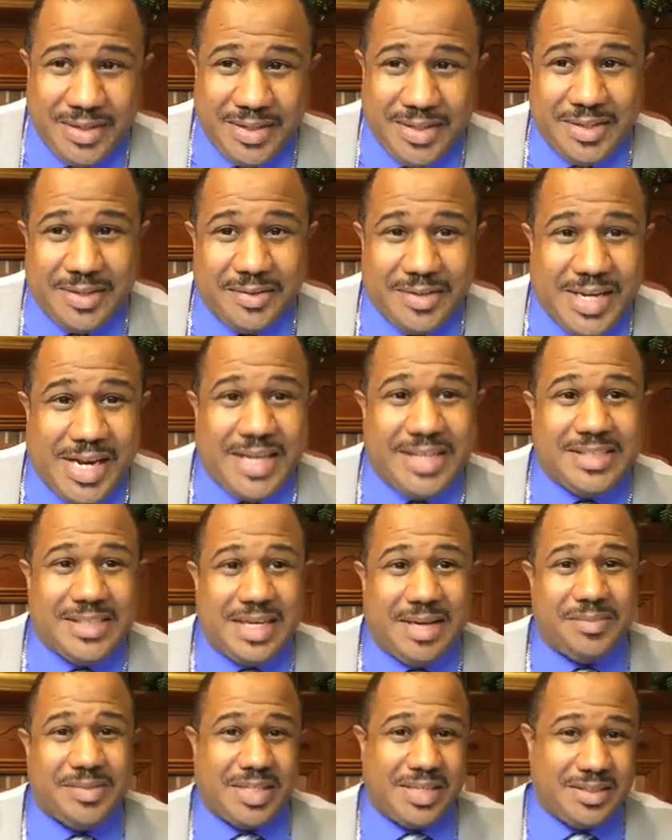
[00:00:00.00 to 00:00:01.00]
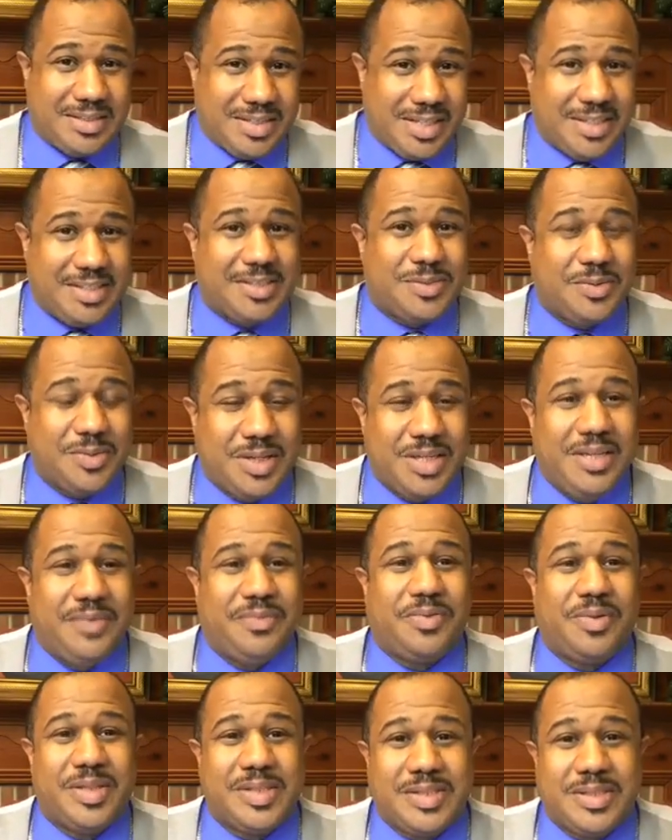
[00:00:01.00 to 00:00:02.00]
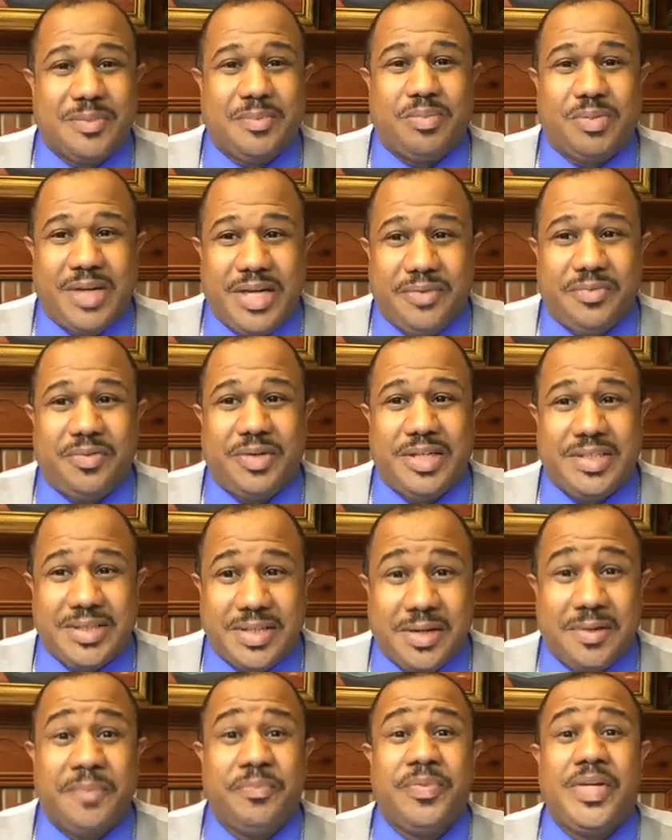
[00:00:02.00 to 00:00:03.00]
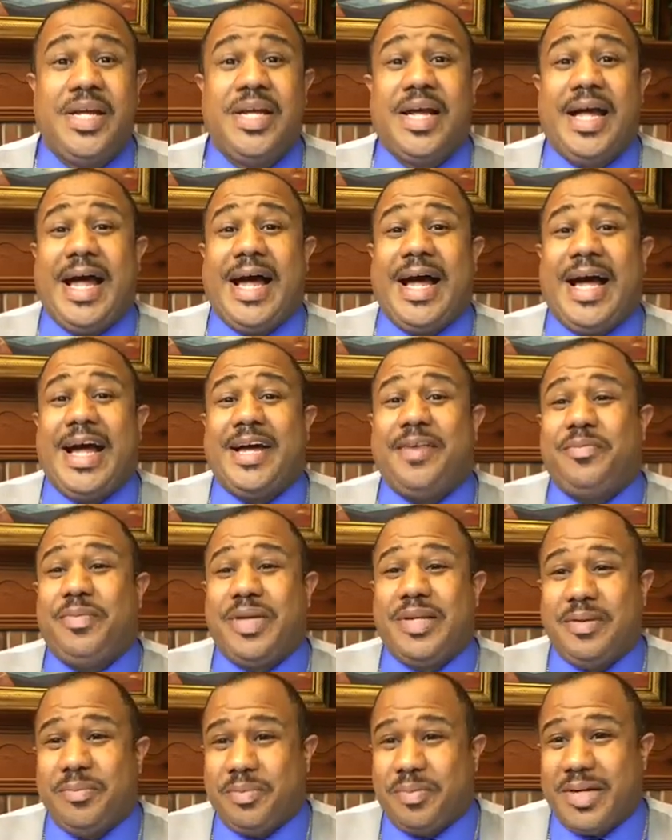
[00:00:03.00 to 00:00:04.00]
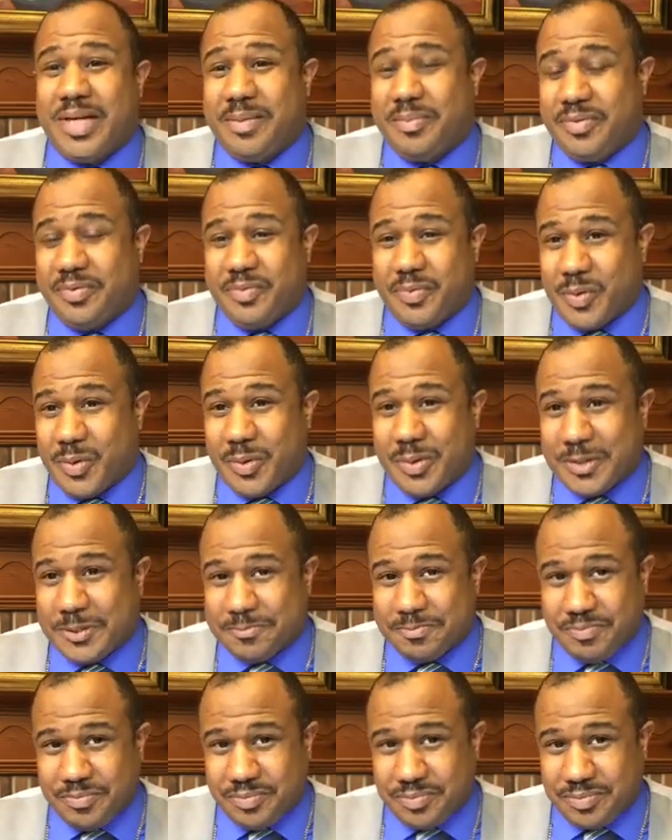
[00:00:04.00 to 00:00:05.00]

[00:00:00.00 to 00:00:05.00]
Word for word: You know, nine times out of ten is really for us to pray for each other. I've been in prayer before